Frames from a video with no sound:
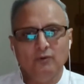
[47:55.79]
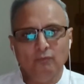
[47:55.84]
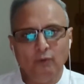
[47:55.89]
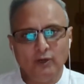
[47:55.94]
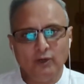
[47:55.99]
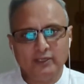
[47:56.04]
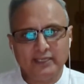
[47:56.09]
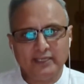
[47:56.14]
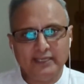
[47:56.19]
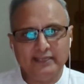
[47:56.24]

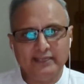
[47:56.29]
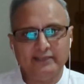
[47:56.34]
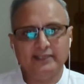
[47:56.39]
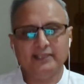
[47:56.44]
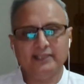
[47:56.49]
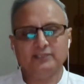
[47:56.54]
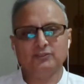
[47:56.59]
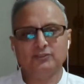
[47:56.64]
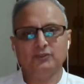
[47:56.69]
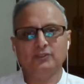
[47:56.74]
what
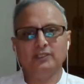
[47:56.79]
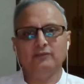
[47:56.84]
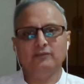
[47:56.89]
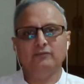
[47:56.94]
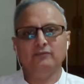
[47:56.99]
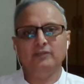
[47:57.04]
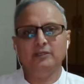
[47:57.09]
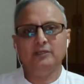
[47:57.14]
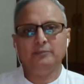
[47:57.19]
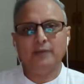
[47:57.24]
areas to
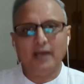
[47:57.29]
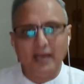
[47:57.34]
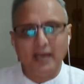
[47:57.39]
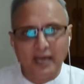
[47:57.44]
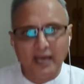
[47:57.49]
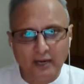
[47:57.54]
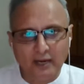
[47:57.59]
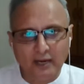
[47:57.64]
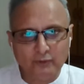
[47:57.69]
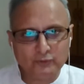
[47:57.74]
develop
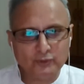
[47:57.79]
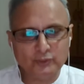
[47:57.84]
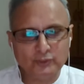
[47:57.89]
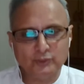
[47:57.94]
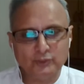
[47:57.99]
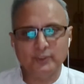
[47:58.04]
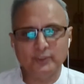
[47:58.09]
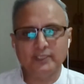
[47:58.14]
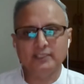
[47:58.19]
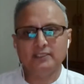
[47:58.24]
how to
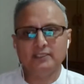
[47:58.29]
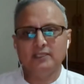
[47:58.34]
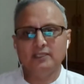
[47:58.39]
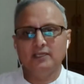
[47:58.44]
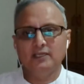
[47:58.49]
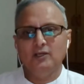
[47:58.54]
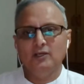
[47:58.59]
do it